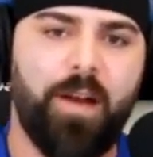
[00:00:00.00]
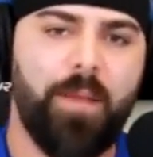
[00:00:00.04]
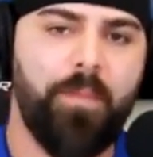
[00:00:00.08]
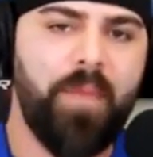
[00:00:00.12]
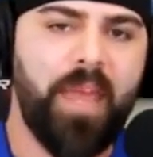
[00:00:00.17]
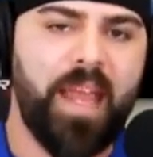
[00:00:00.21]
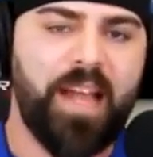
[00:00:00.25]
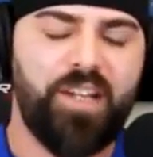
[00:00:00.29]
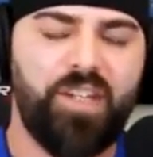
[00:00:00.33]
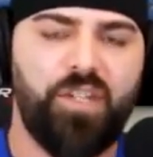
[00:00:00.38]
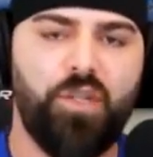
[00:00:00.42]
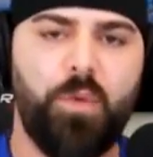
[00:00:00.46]
It
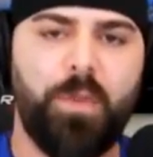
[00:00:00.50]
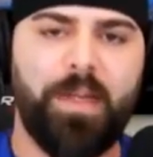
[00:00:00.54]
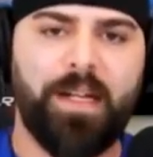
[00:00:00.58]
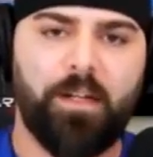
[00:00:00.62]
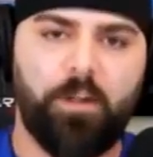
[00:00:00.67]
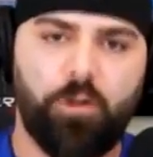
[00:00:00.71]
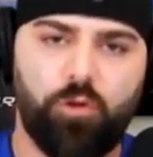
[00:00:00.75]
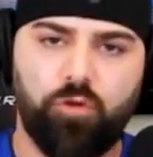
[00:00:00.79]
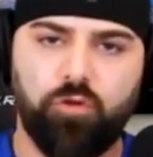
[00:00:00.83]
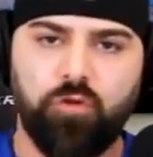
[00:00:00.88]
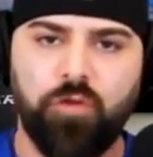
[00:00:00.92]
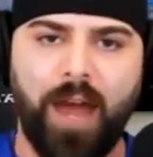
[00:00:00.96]
makes you
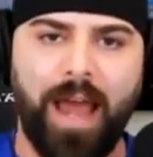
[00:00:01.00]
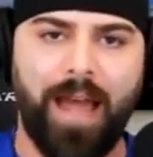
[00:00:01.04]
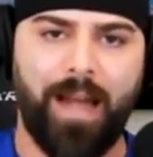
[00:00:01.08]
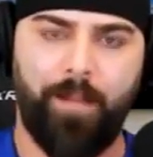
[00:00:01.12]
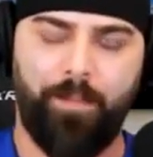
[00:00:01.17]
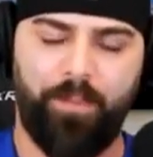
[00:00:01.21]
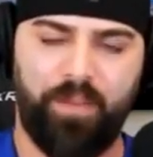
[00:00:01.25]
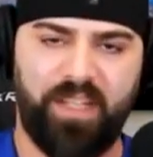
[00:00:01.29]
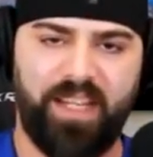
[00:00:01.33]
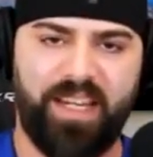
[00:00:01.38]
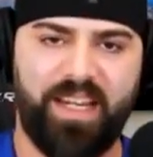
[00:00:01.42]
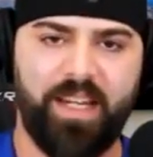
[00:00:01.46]

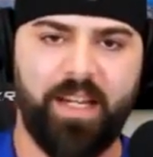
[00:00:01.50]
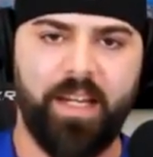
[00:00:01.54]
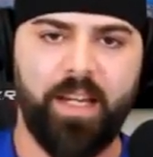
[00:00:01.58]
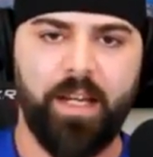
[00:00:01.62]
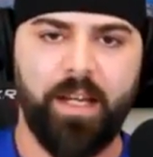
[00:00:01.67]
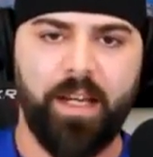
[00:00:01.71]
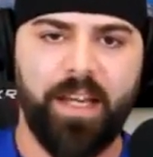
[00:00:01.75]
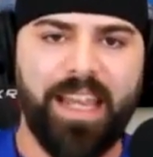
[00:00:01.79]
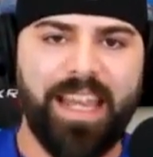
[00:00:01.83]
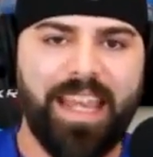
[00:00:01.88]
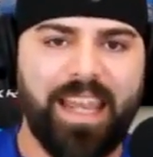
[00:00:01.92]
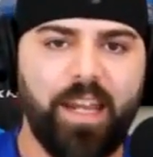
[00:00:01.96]
incredibly
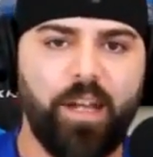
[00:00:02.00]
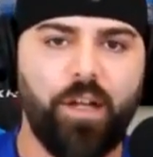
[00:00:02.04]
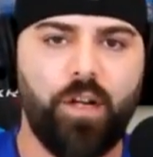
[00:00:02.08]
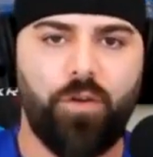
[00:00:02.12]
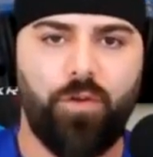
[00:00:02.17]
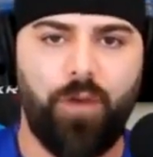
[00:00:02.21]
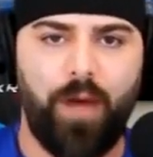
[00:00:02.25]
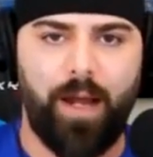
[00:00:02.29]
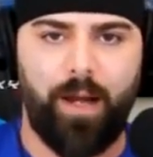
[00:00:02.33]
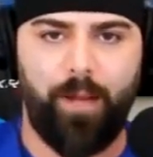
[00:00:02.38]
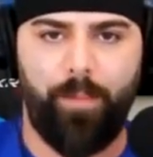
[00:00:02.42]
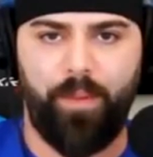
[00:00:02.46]

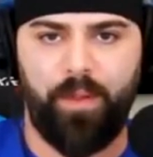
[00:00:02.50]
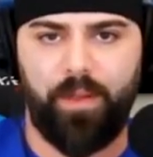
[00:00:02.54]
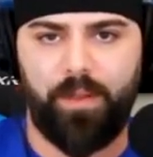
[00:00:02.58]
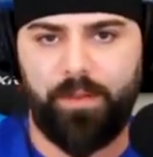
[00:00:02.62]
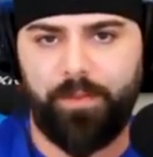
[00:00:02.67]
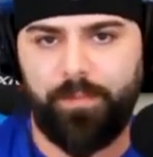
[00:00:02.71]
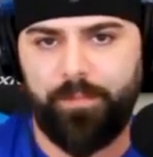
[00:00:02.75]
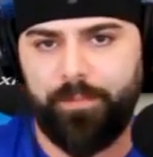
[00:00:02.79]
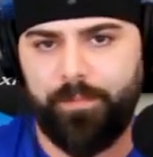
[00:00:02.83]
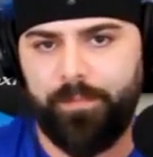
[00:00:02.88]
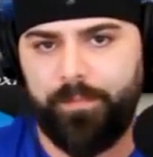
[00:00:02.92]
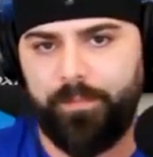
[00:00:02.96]
incredible.
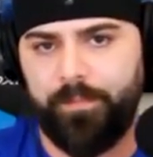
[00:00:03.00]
